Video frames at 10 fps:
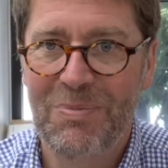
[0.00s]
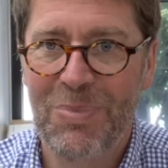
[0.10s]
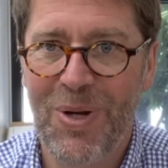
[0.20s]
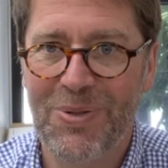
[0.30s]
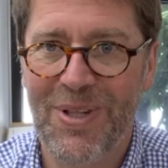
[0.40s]

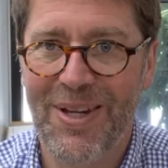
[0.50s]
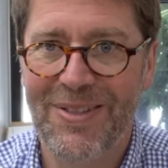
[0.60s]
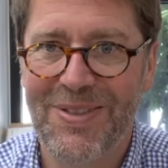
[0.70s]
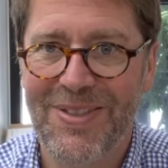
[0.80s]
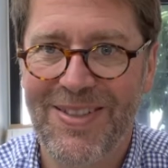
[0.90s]
Paul
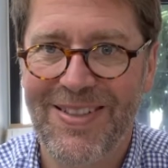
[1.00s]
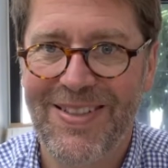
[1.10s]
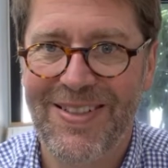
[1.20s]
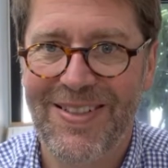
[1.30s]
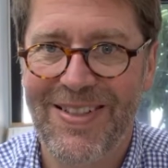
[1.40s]
says,
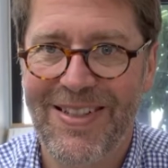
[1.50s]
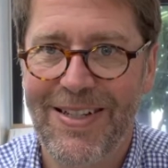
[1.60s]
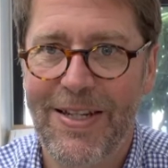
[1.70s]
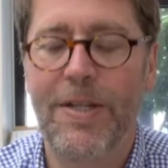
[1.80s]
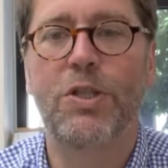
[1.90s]

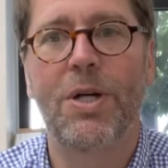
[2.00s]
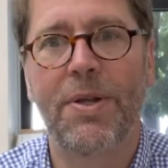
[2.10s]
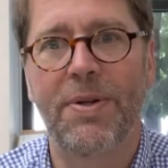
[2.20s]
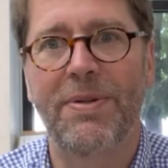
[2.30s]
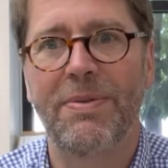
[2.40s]
each other.